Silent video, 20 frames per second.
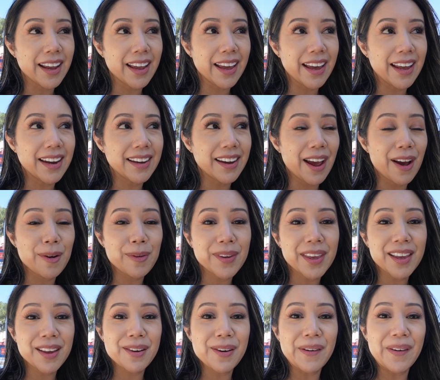And now we
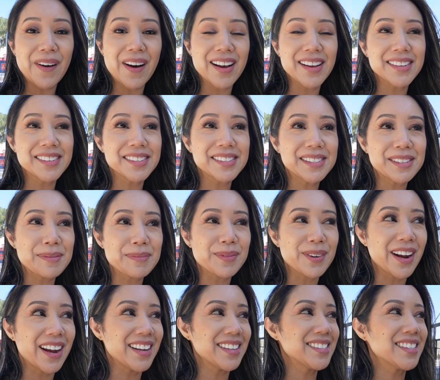can go on some
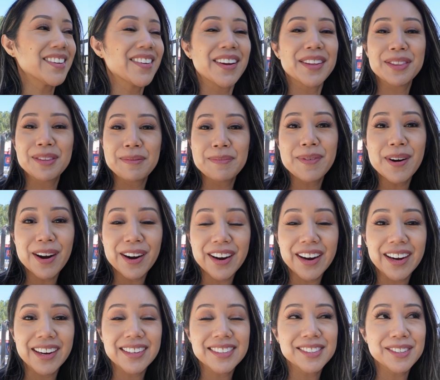rides here at the
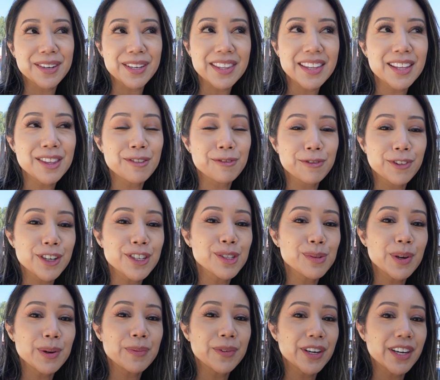park. So I think the
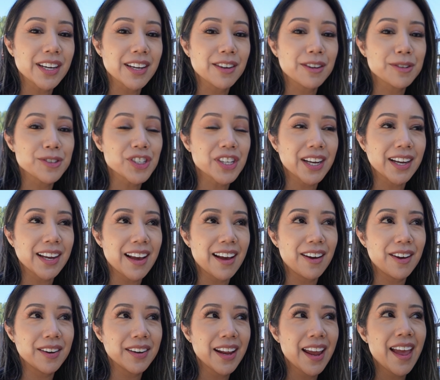first one we're gonna go check
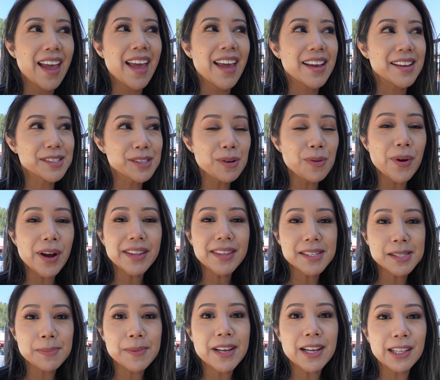out is the one
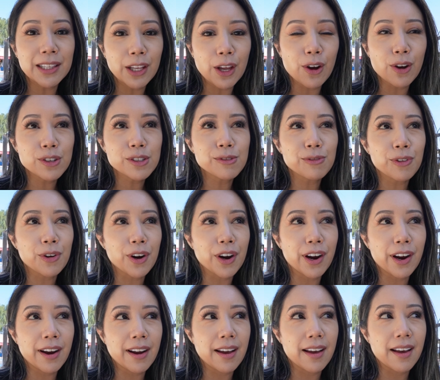that's been closed for
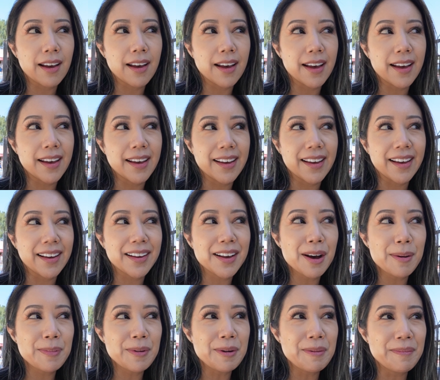uh, a
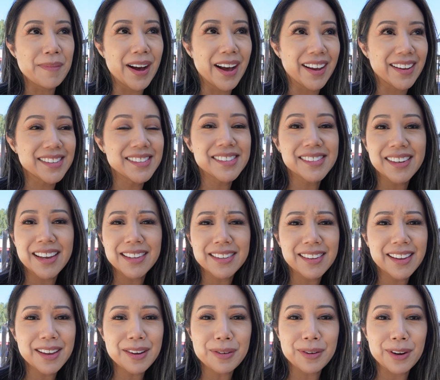couple months, I
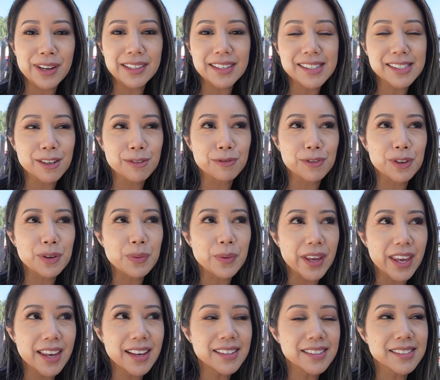think, or at least a few
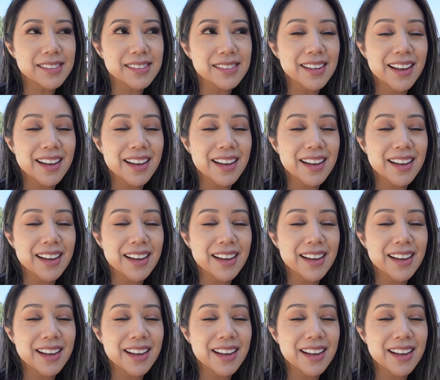weeks.